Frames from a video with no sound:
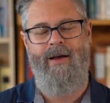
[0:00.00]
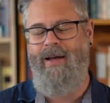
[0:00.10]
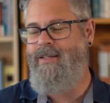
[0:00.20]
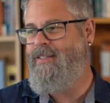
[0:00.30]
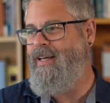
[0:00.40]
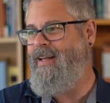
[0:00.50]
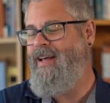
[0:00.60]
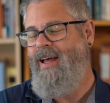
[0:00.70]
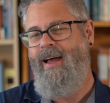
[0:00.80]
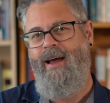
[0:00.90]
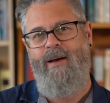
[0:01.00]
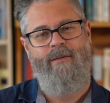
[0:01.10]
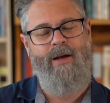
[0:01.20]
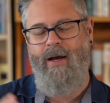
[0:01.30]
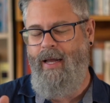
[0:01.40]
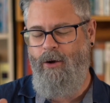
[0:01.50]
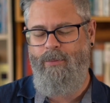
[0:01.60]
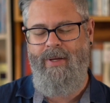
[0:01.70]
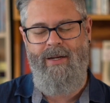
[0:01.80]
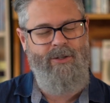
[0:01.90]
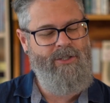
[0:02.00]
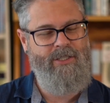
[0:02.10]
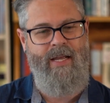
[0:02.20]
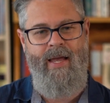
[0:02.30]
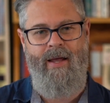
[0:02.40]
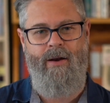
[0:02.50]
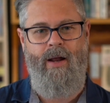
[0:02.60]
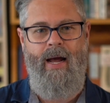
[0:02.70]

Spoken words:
I said, "Help me understand.